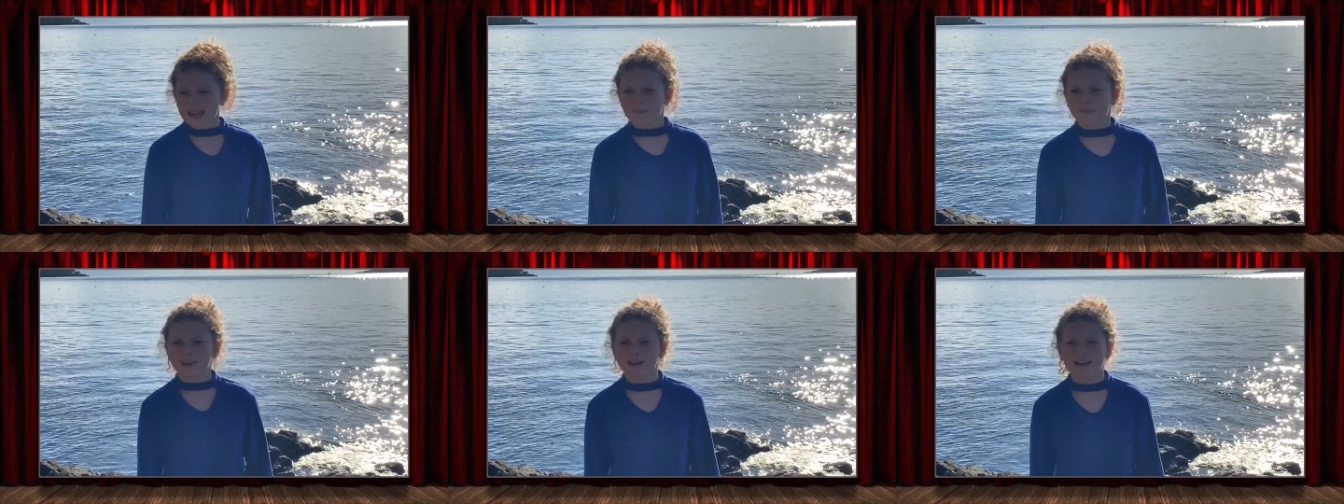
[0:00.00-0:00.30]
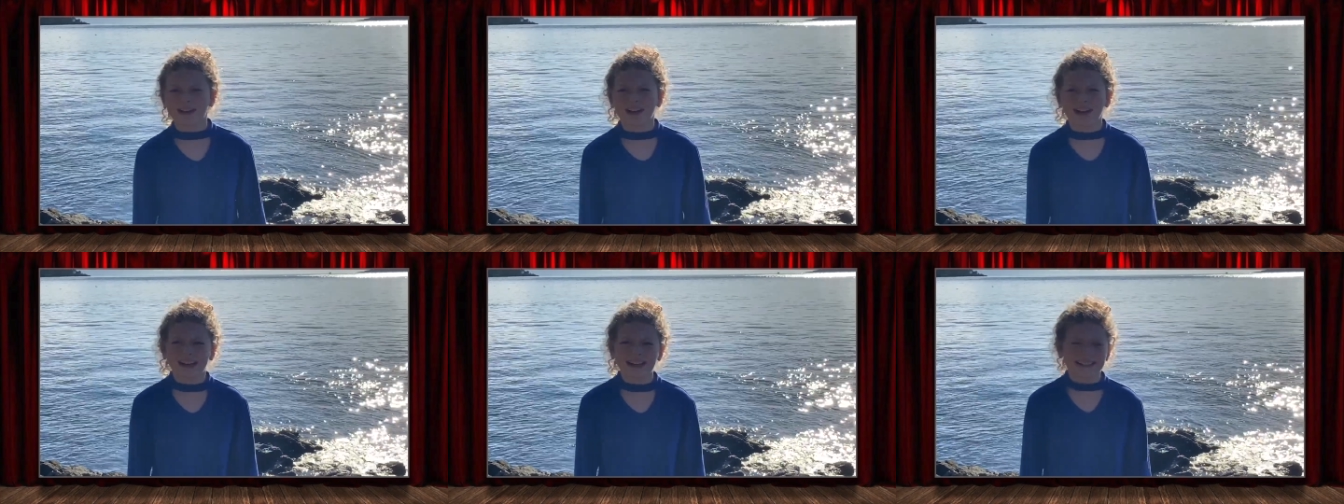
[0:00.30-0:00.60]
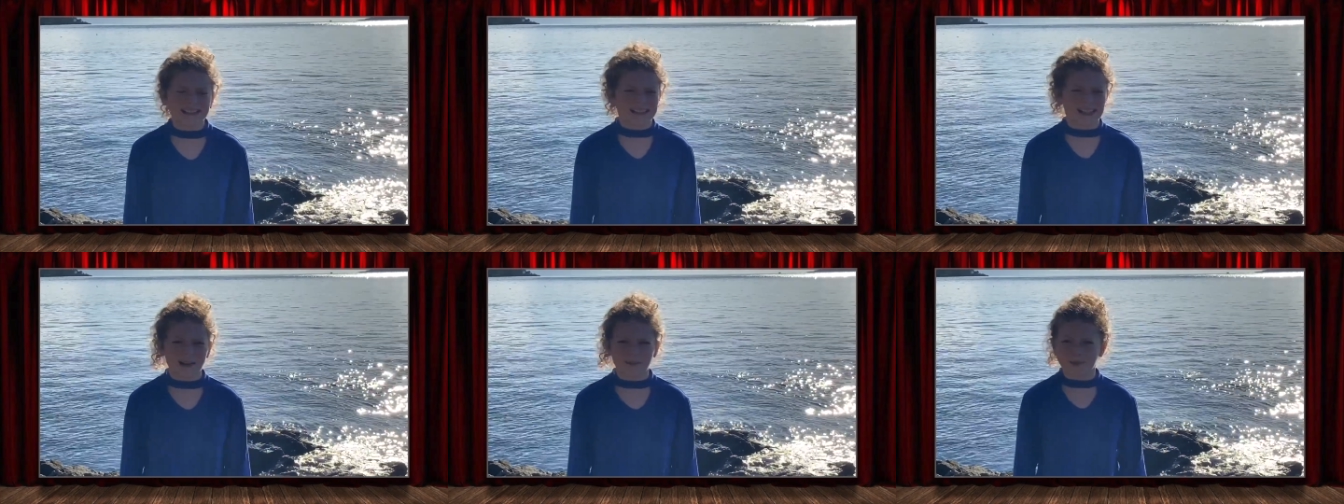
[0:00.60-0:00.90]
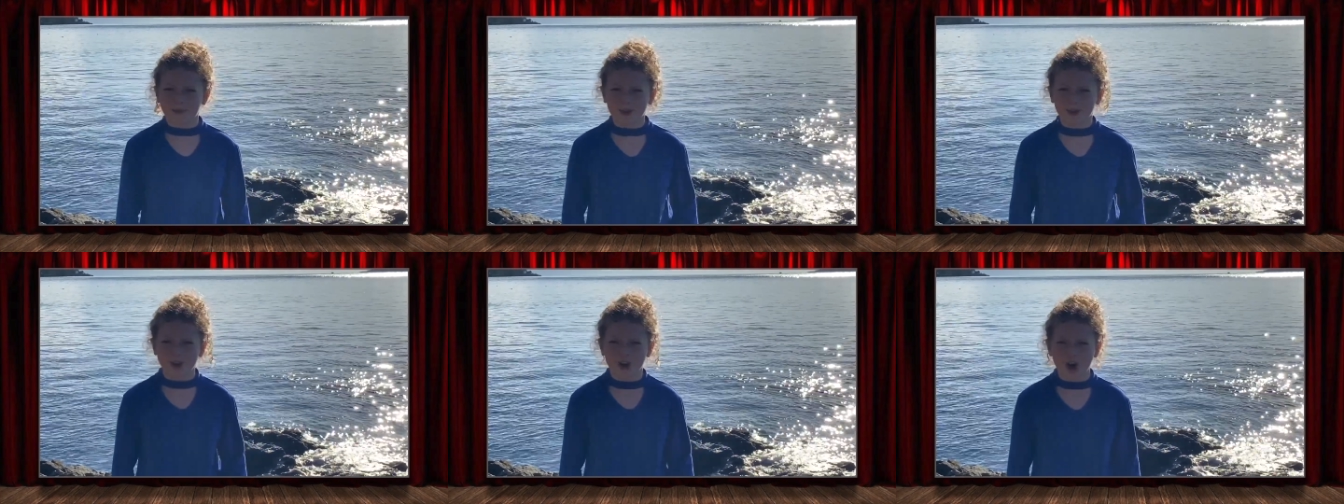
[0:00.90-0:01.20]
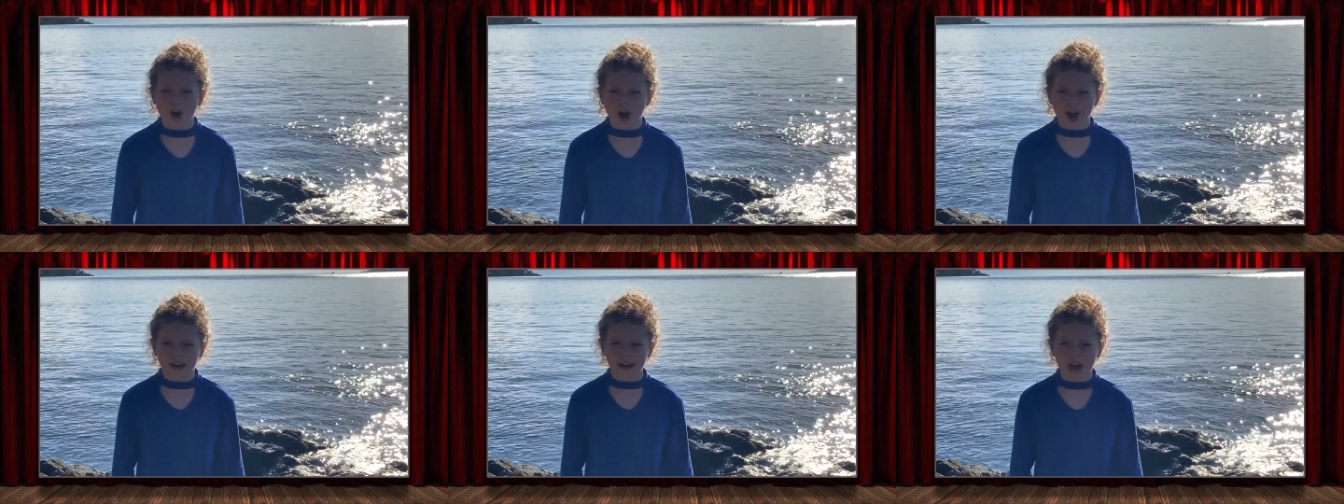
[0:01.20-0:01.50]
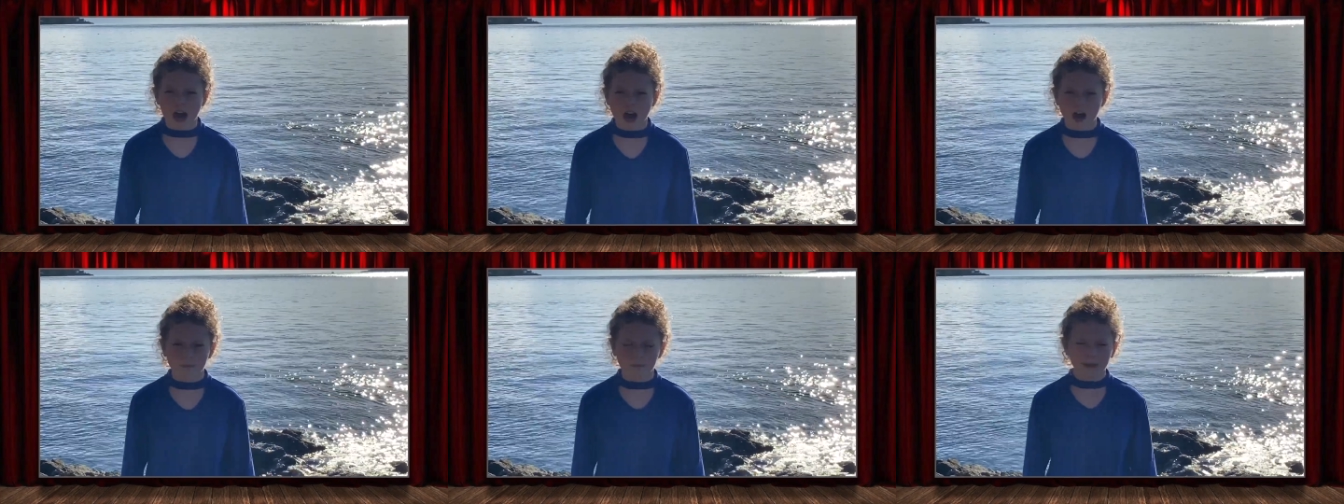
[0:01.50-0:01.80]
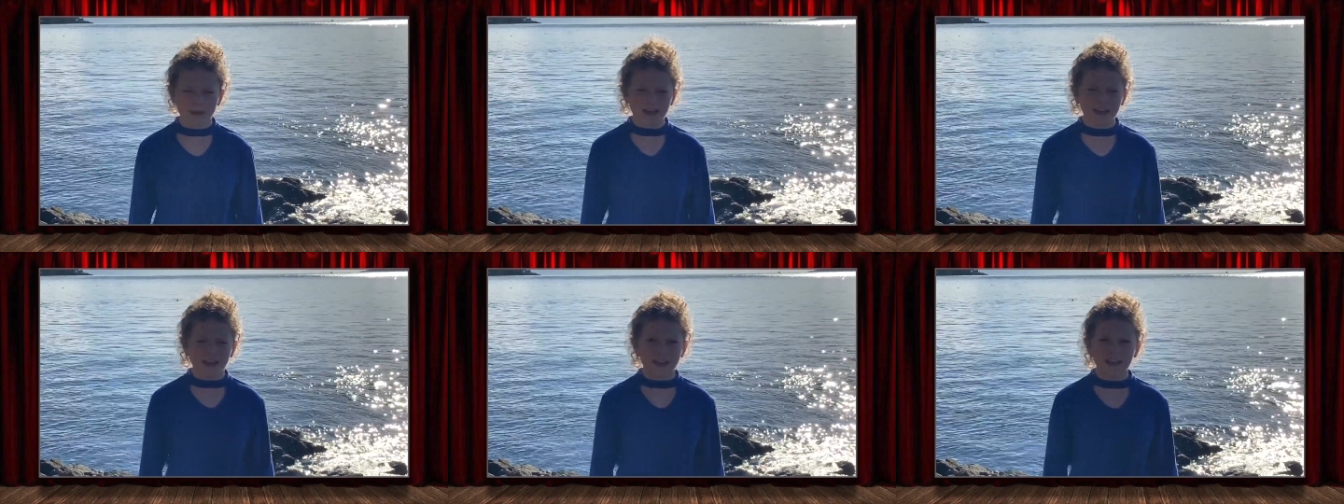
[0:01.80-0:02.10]
Because I'm gonna
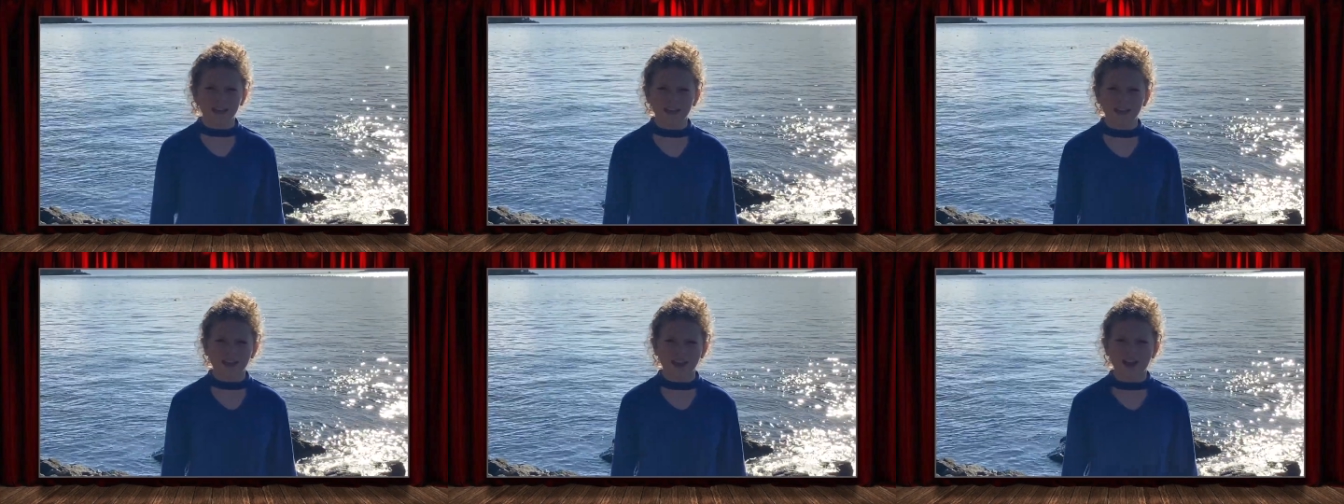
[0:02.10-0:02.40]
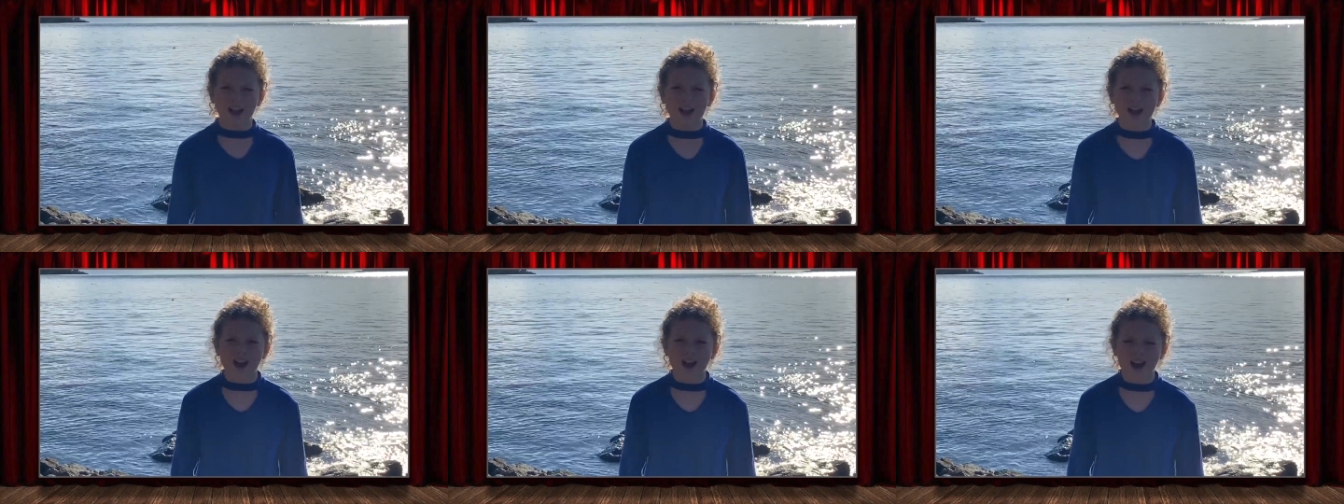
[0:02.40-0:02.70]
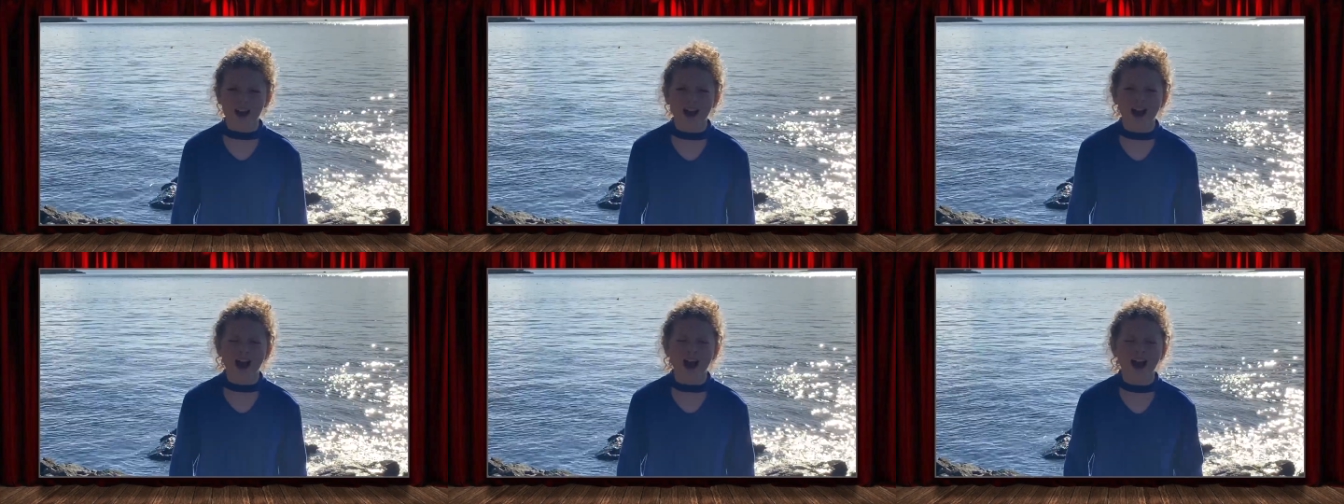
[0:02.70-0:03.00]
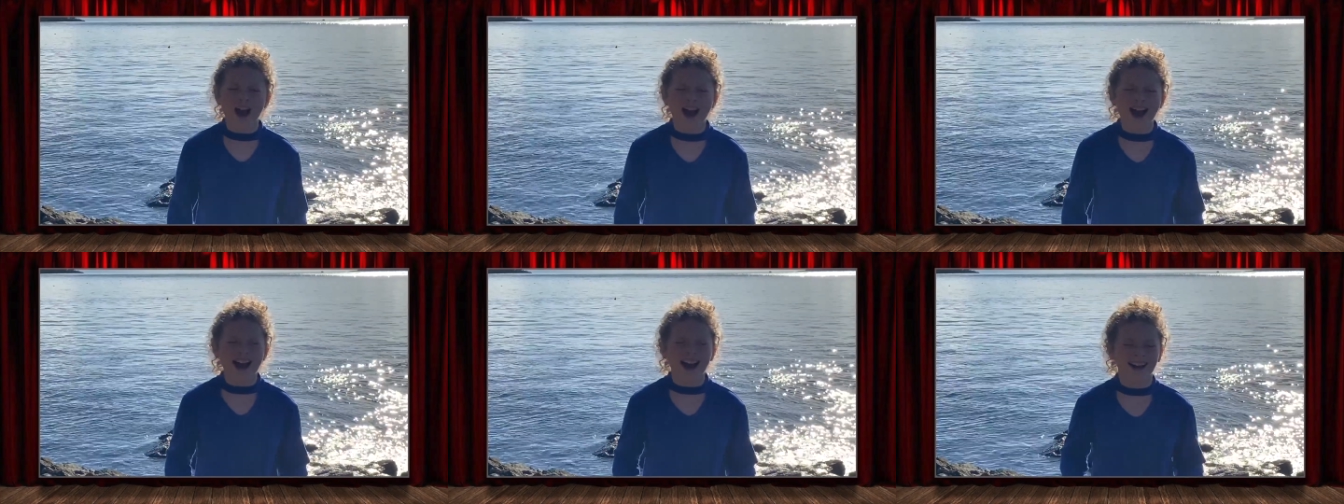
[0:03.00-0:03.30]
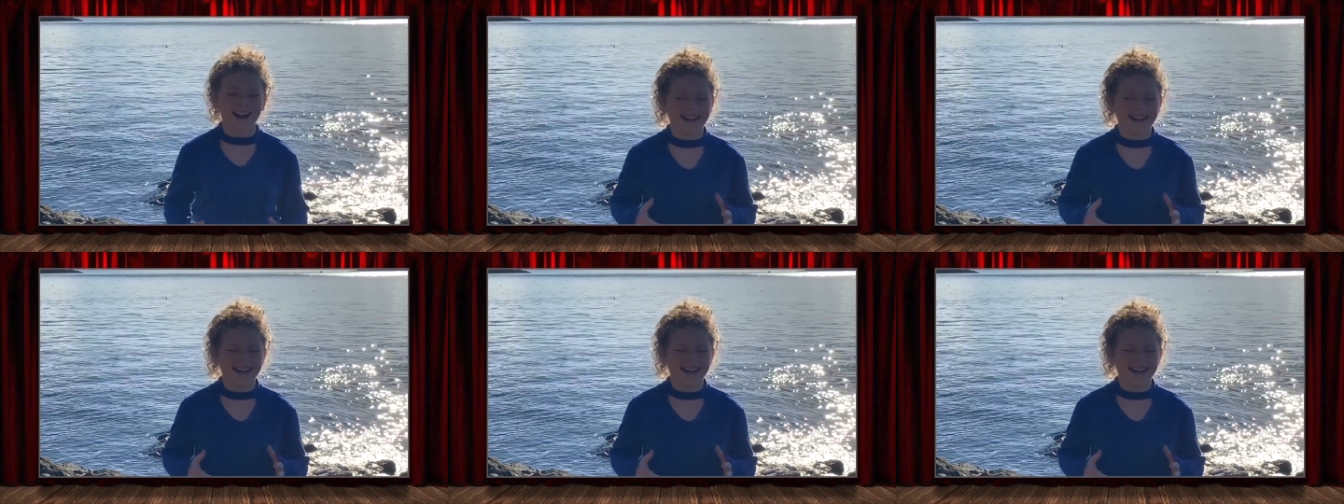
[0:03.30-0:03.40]
be here